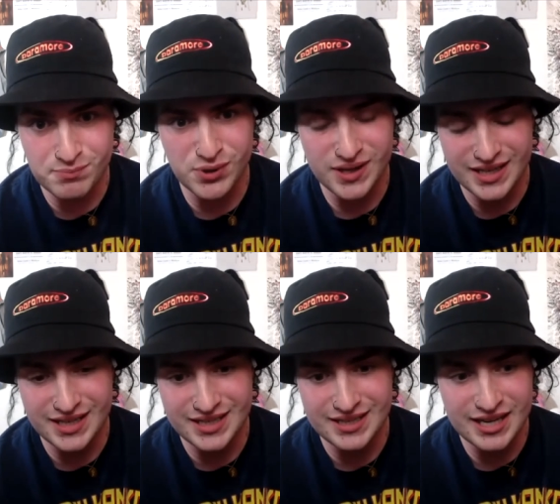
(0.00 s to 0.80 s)

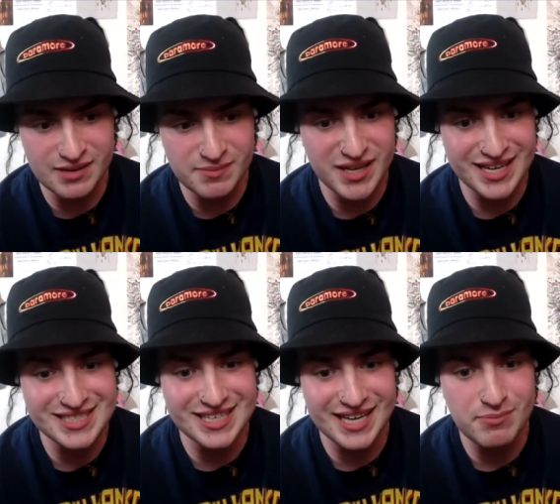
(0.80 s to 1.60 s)
pretty it can be easy
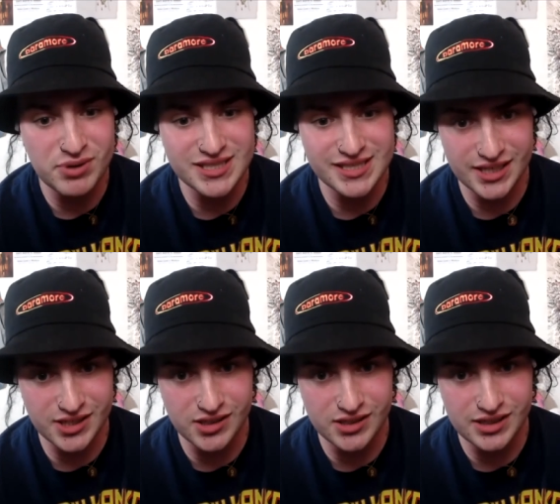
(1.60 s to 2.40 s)
to get pretty
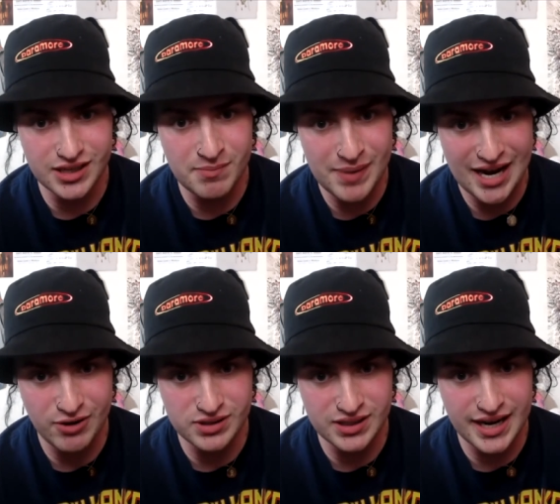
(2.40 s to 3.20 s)
cynical
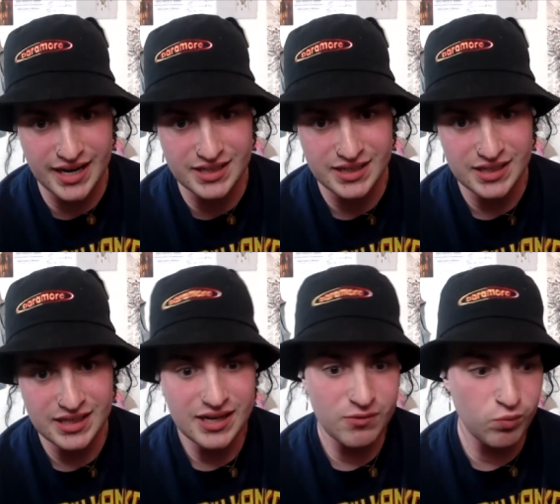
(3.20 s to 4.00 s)
about like
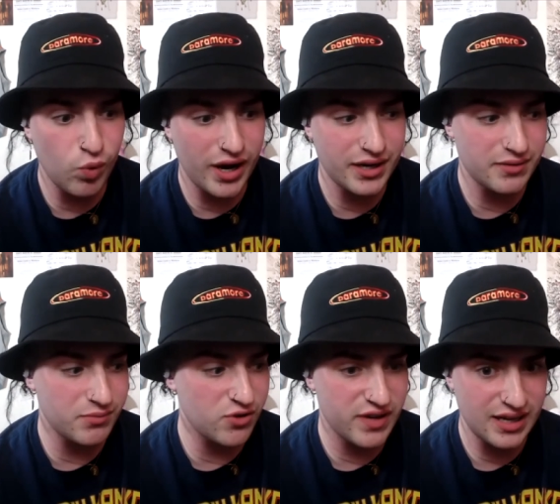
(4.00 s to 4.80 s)
one
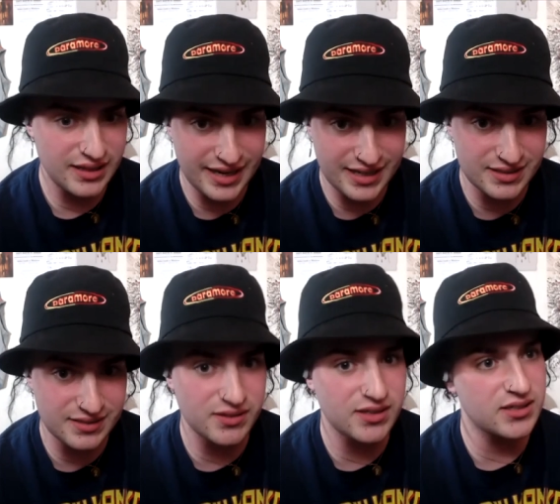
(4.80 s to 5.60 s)
movie like
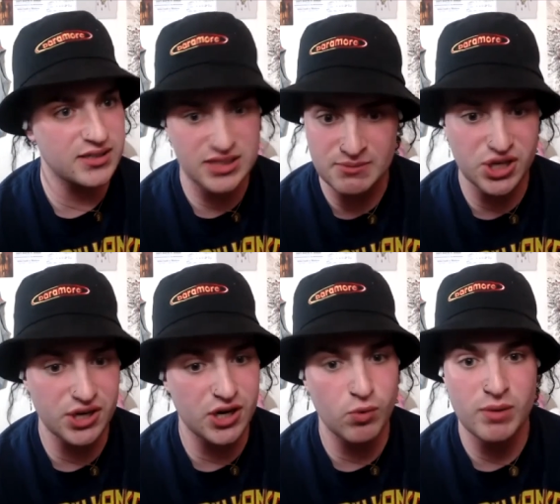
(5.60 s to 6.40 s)
some
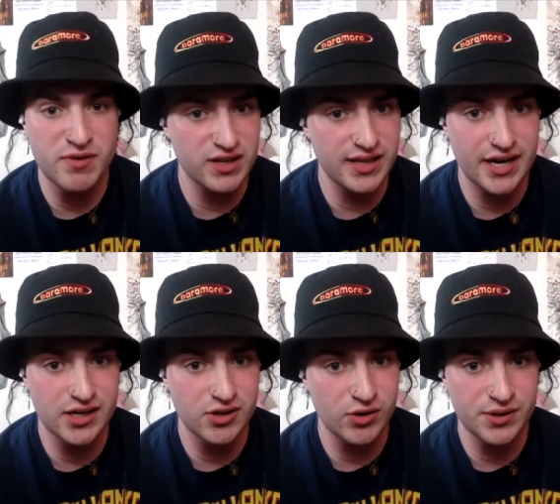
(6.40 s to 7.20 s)
jerk or one movie
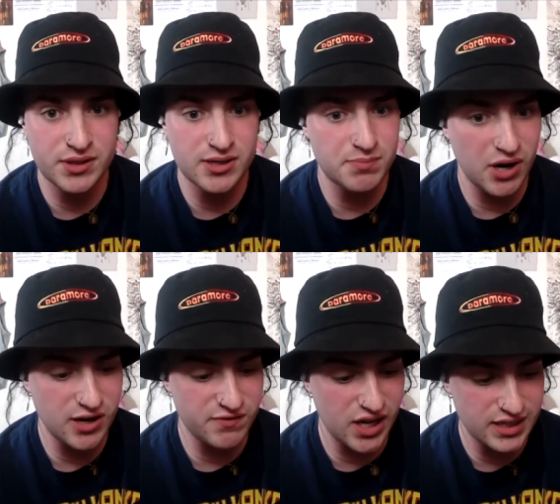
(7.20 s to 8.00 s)
later or the park
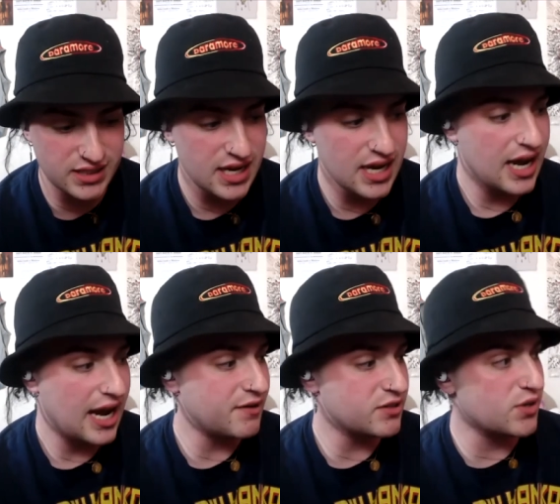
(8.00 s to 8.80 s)
vlogs
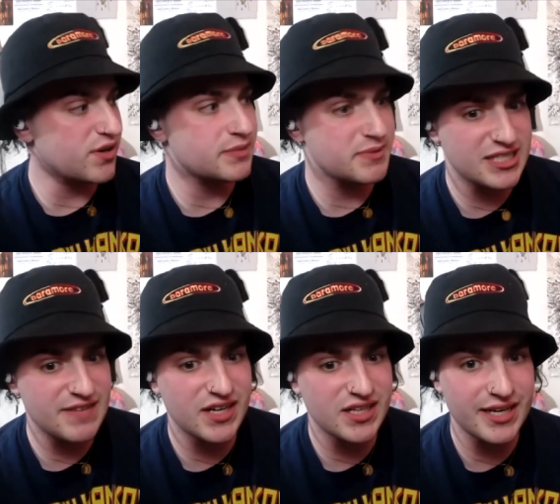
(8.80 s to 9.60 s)
I was wondering
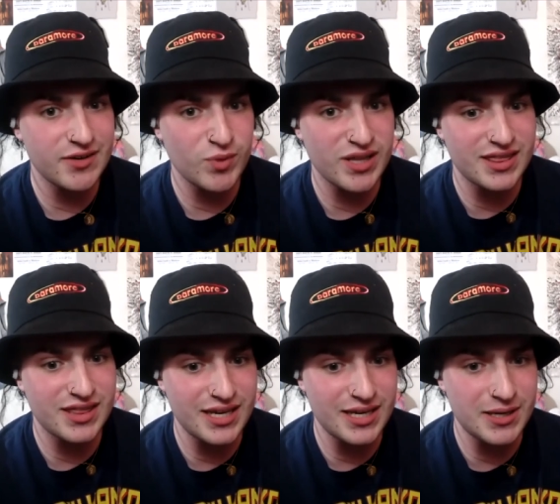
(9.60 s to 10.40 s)
specifically with
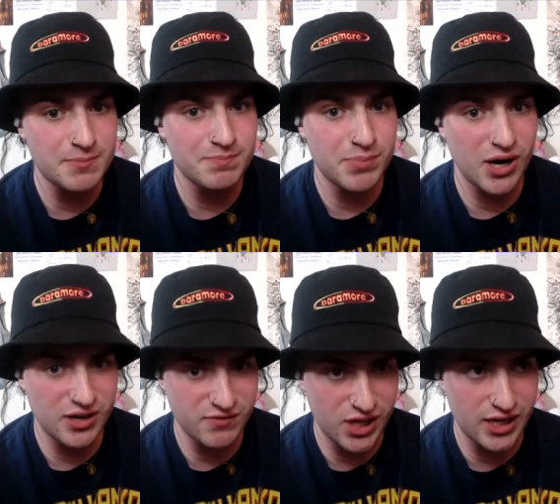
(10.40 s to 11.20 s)
the park
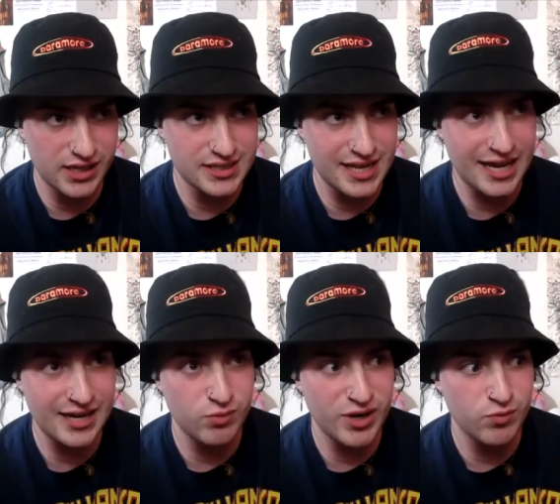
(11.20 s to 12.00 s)
vlogs
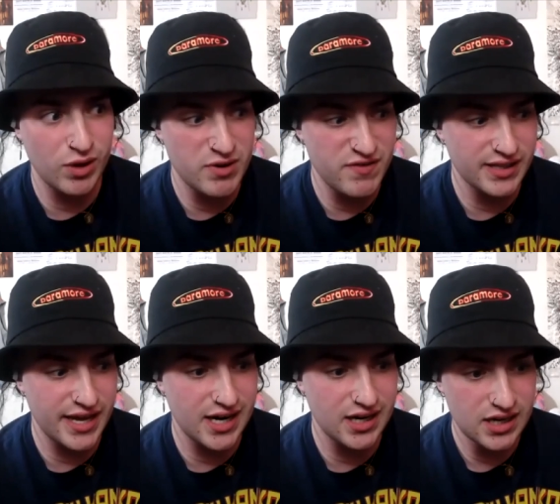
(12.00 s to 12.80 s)
and with one movie
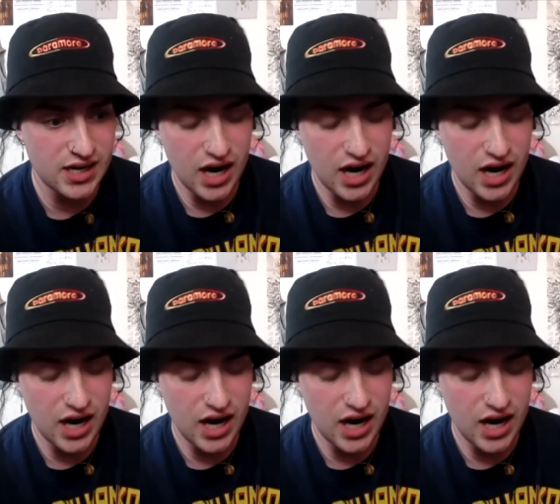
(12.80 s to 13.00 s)
later,